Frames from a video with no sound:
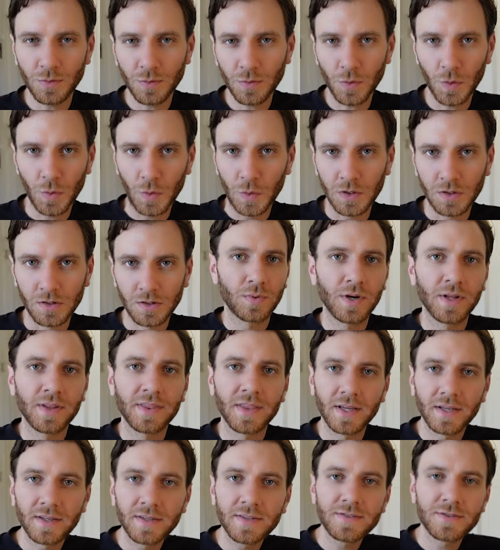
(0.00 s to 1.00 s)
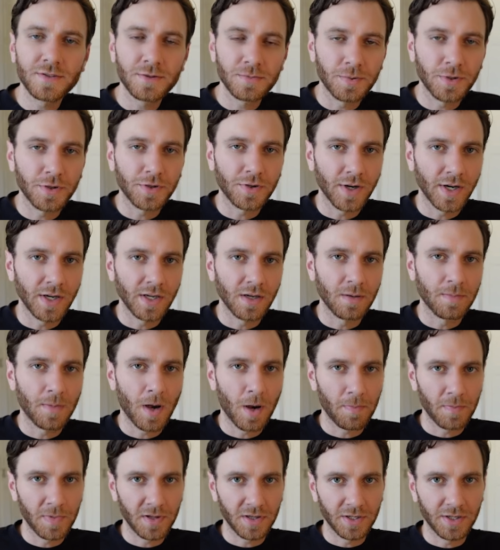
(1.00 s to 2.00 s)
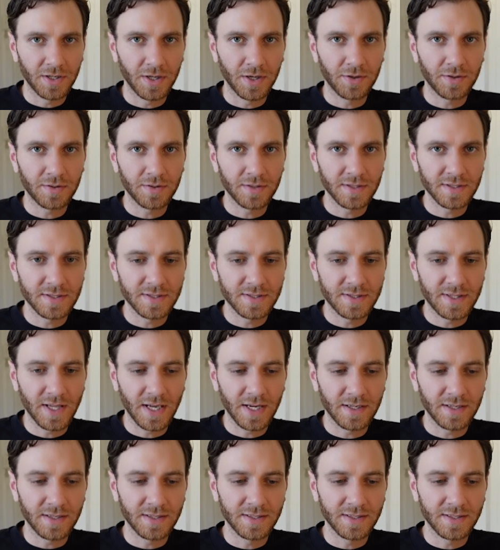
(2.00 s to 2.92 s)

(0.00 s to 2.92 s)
cool. What I think is super great about Milanote is that